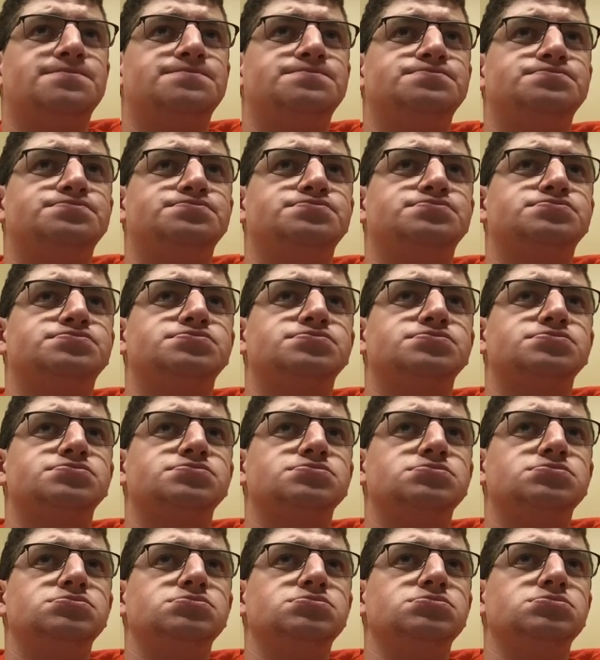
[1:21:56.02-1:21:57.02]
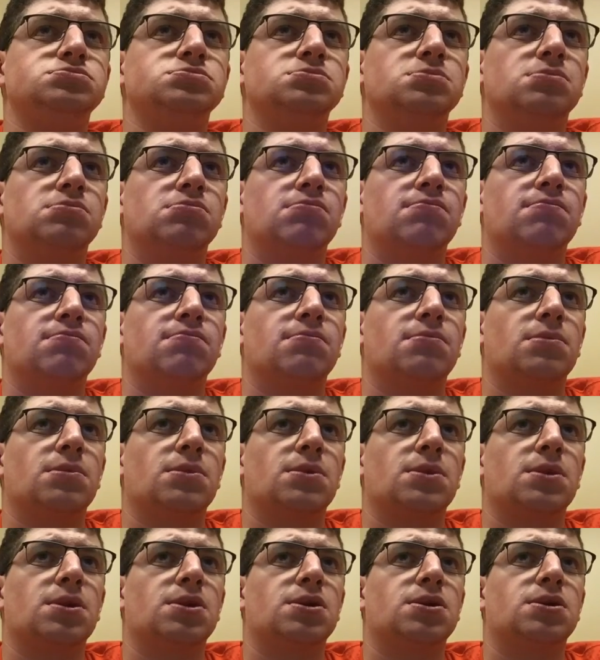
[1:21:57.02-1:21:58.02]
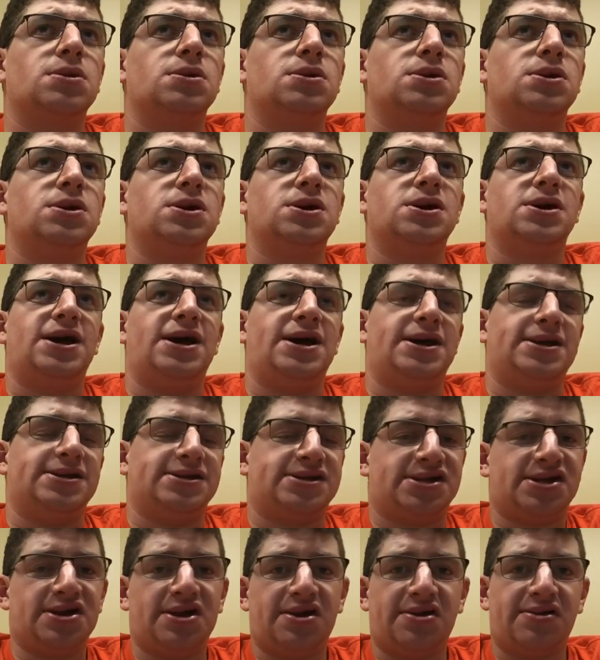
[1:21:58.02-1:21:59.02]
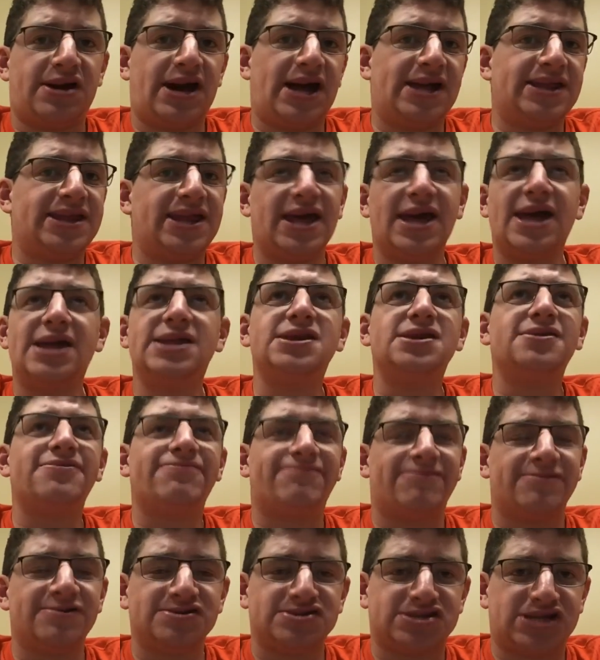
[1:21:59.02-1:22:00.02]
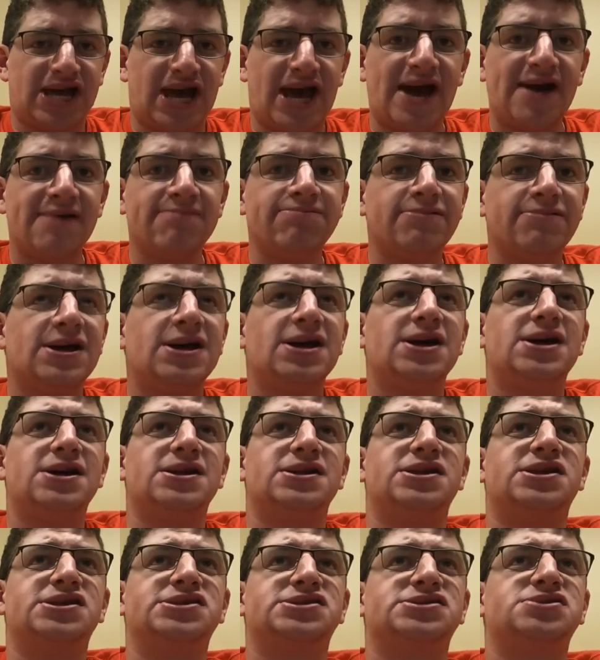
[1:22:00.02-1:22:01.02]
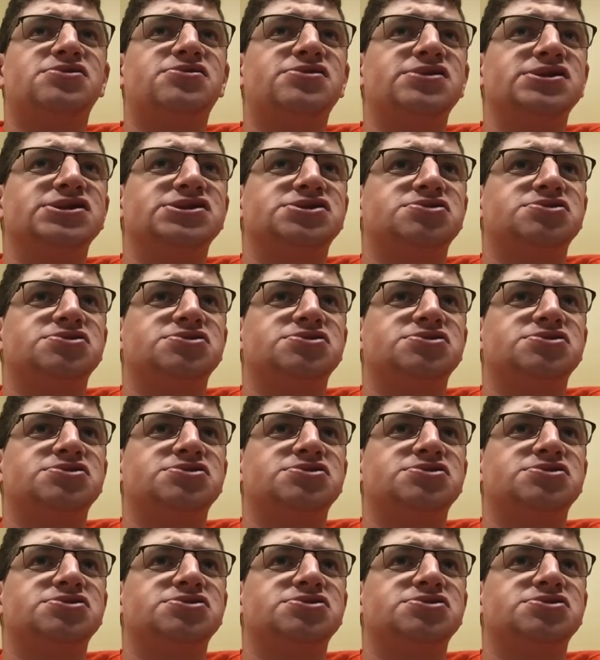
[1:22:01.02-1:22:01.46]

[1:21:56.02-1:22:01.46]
So at the end of the first half, the score is 24-9 Patriots.